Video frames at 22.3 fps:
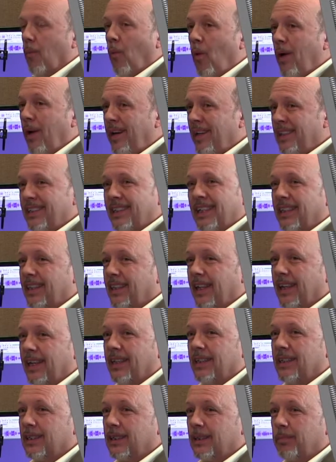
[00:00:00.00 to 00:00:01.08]
What is it that
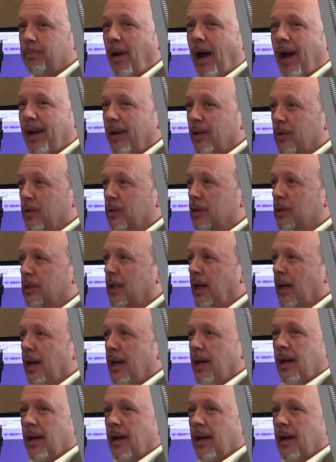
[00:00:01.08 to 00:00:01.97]
inspires